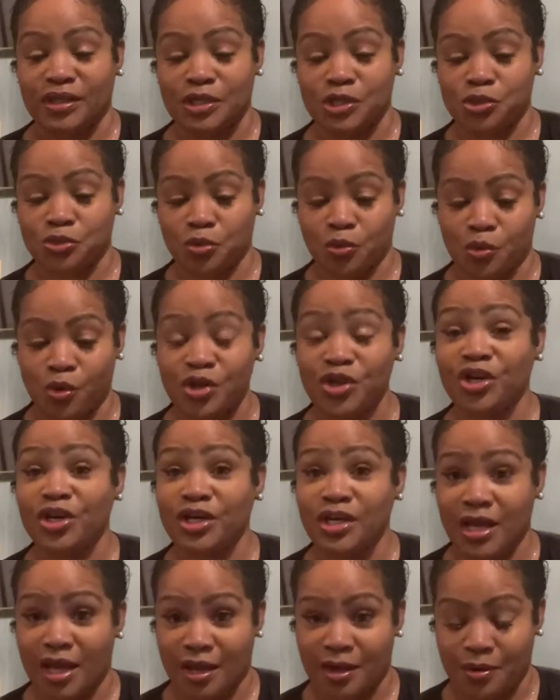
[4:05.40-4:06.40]
these on your
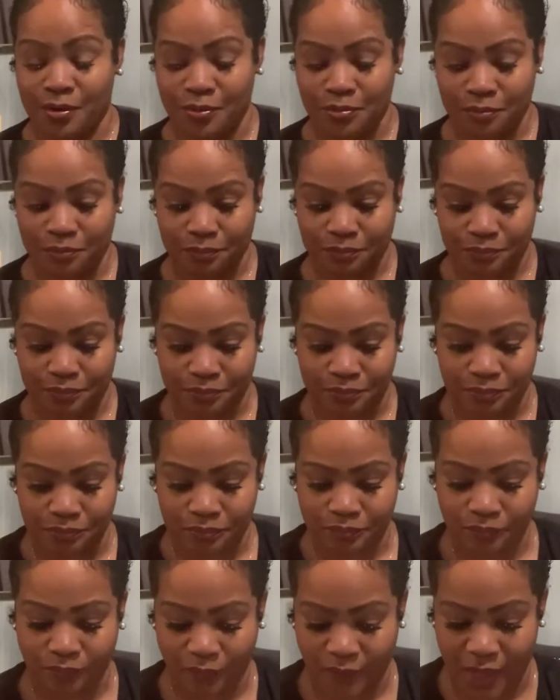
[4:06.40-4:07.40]
nail
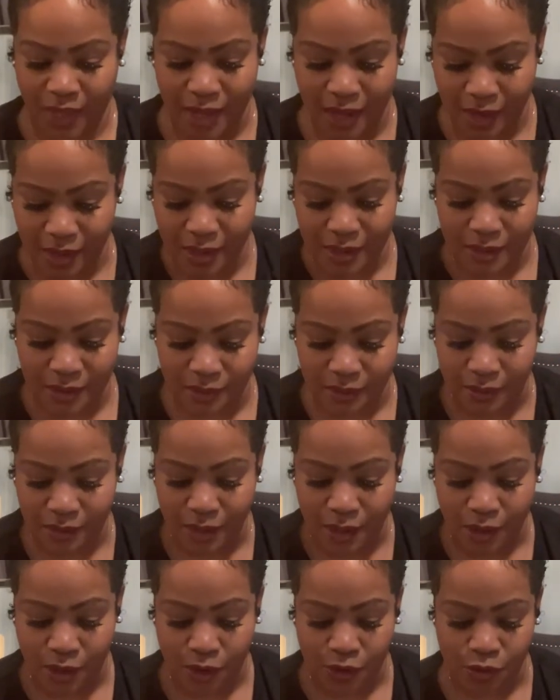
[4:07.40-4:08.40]
and
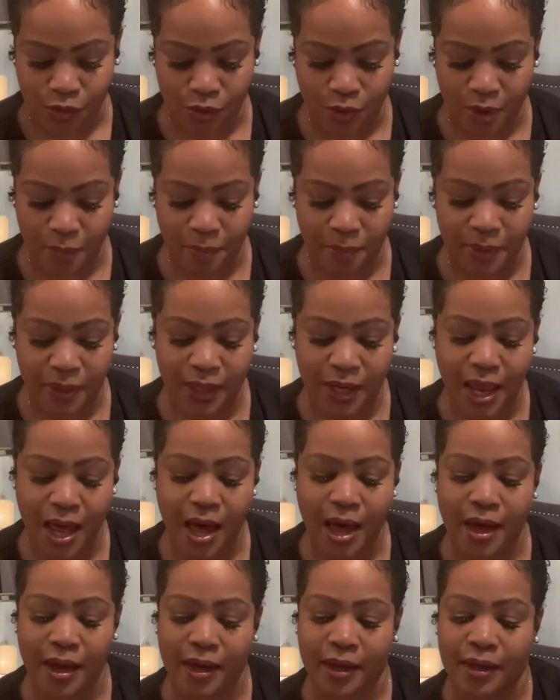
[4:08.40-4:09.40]
you
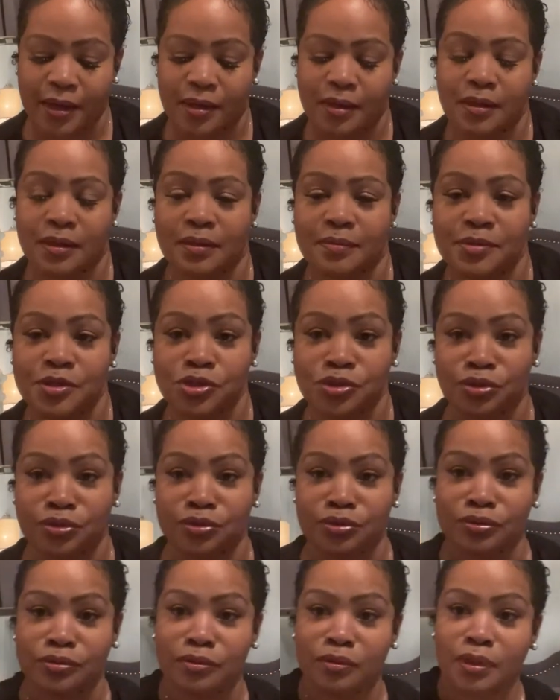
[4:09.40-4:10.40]
apply, let me show
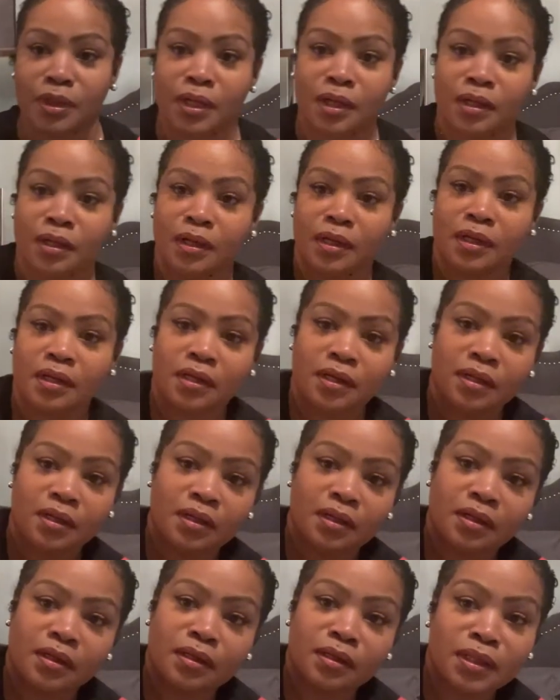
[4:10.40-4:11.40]
you,
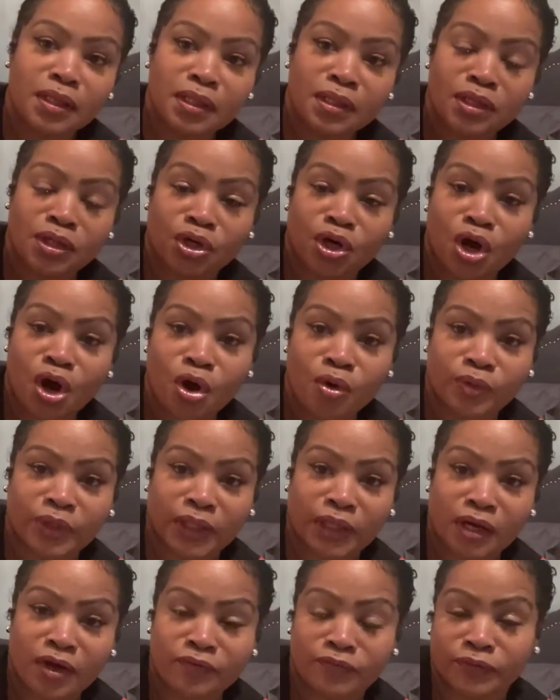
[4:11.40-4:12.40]
the coating
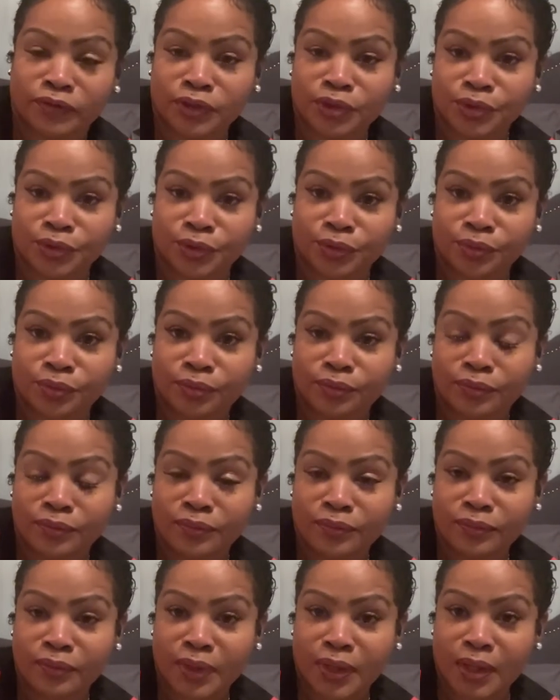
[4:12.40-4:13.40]
of glue.
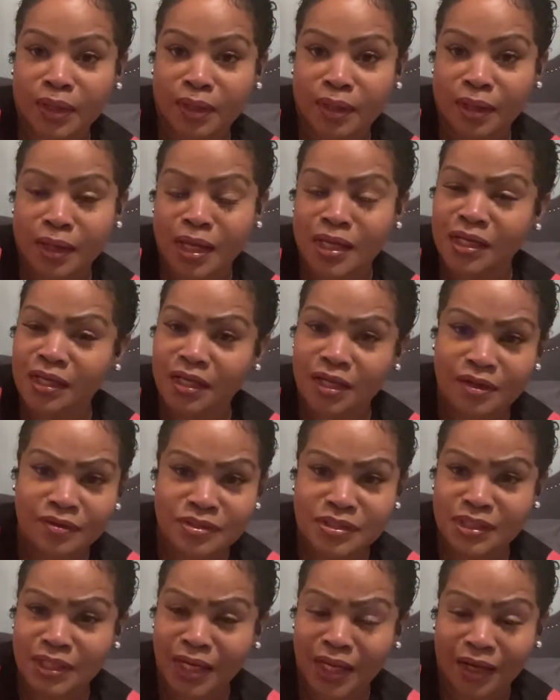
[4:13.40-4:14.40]
And it gives
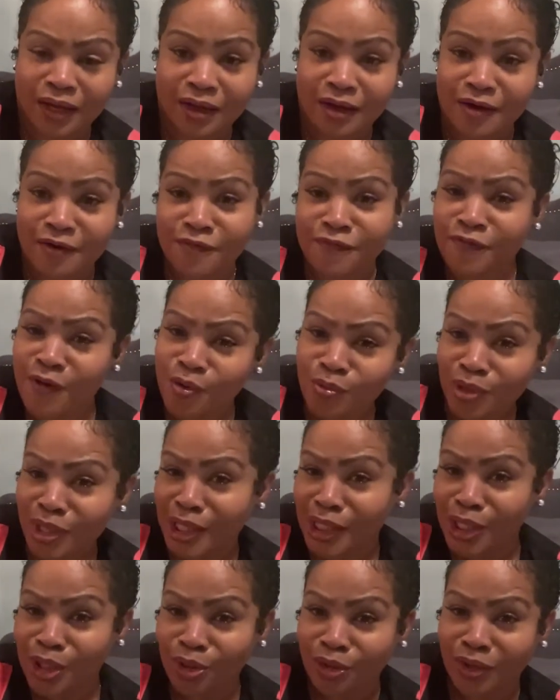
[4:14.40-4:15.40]
it like a funky
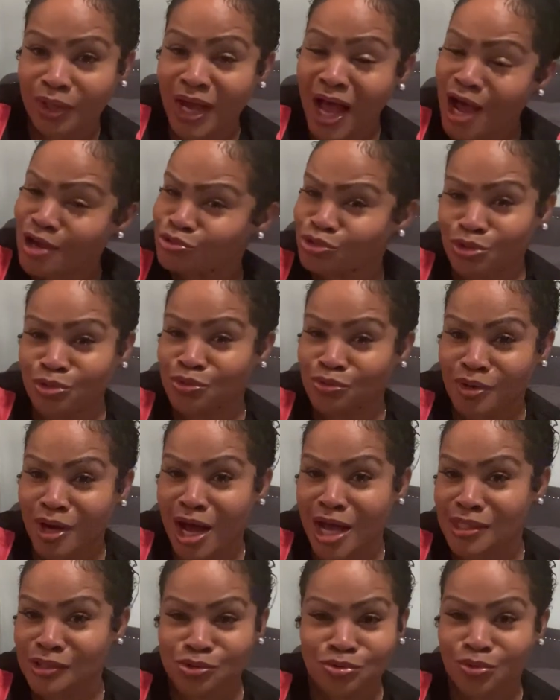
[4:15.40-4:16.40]
look. I'll show you
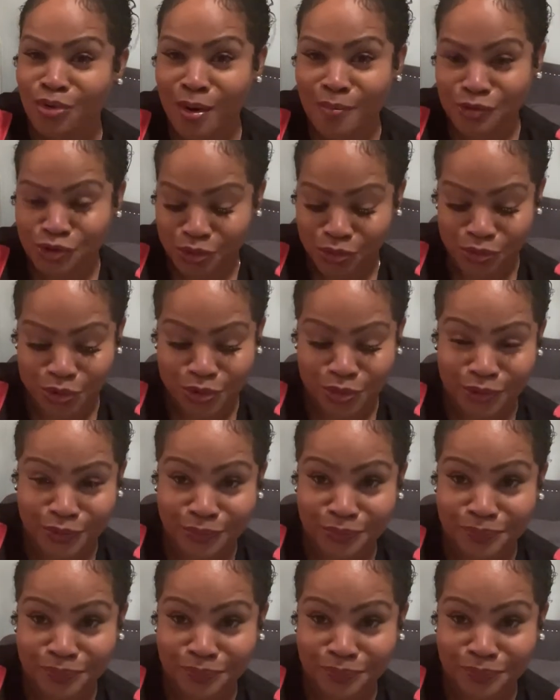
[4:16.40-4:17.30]
guys. You know I'm gonna show y'all.